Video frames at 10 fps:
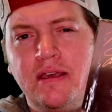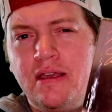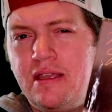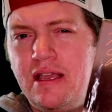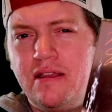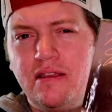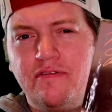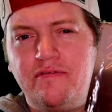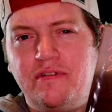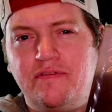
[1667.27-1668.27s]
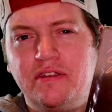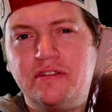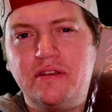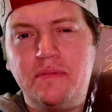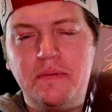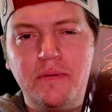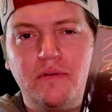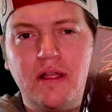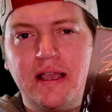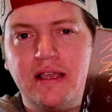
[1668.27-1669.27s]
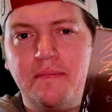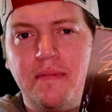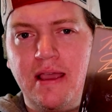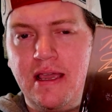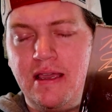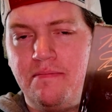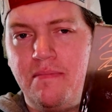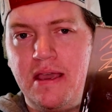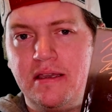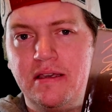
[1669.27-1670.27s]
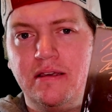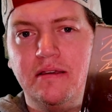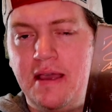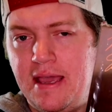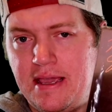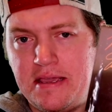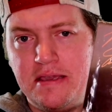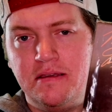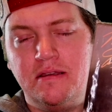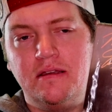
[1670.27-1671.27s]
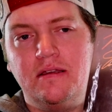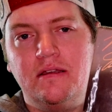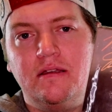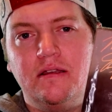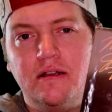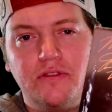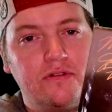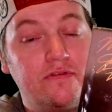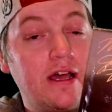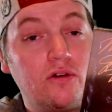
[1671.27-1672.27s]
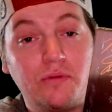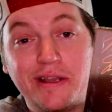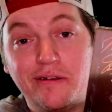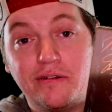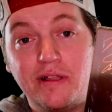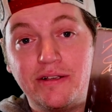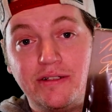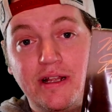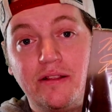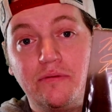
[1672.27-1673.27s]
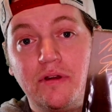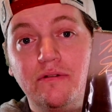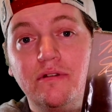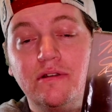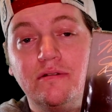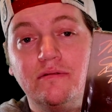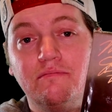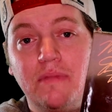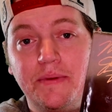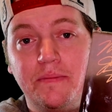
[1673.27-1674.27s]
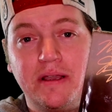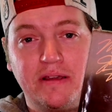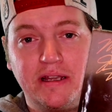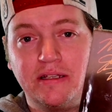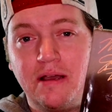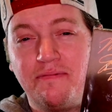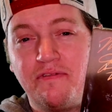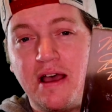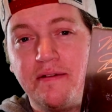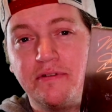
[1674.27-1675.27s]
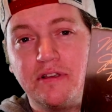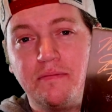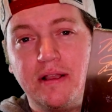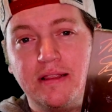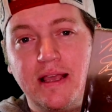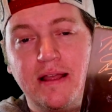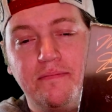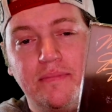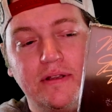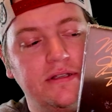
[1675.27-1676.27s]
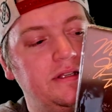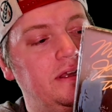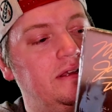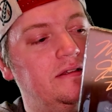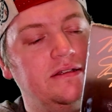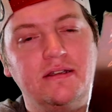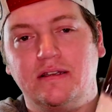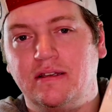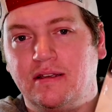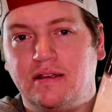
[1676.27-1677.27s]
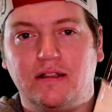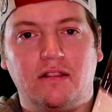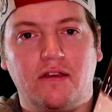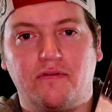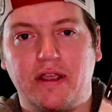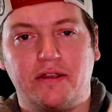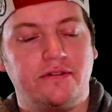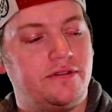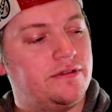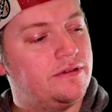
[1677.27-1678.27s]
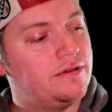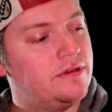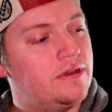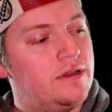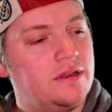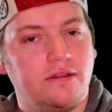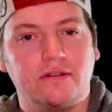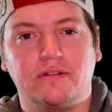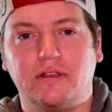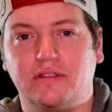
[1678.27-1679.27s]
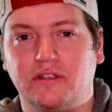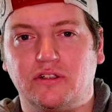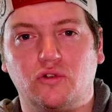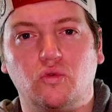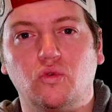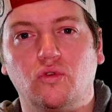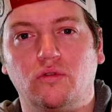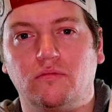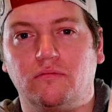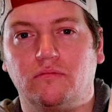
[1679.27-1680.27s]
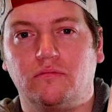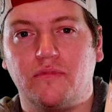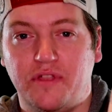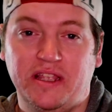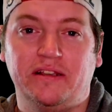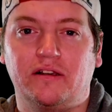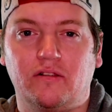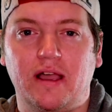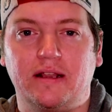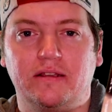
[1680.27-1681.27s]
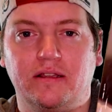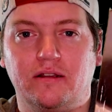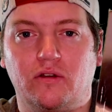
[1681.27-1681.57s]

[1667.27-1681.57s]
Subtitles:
yeah, if this is something that people like, I may make another vinyl record collection down the road. Maybe I'll make like a top 5 or something like that. But love records. It's such a cool thing to collect, and of